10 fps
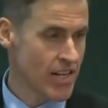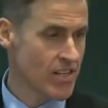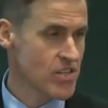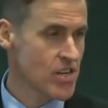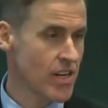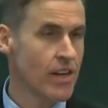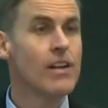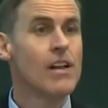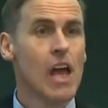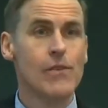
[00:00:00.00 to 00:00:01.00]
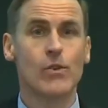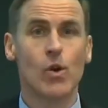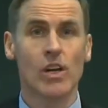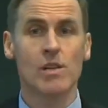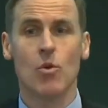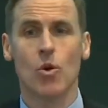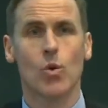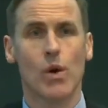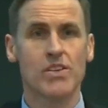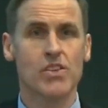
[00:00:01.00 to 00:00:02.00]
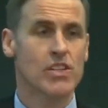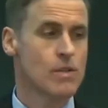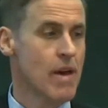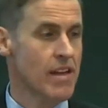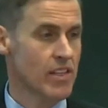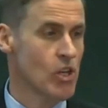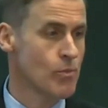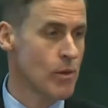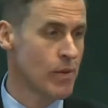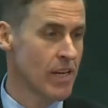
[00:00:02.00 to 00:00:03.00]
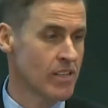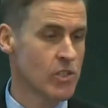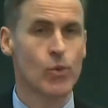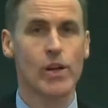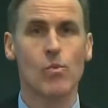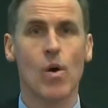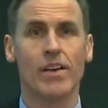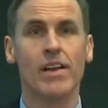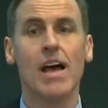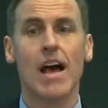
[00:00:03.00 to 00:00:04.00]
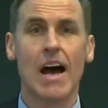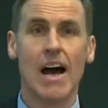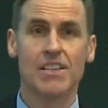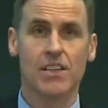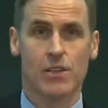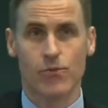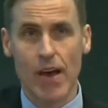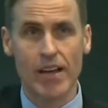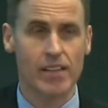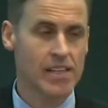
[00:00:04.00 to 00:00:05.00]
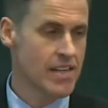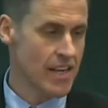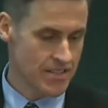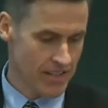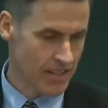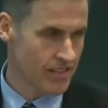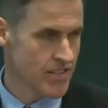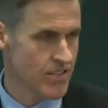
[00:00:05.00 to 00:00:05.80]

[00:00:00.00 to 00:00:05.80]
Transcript: next year. If you've got any more questions about the UPP under 21, ask at the faculty desk in the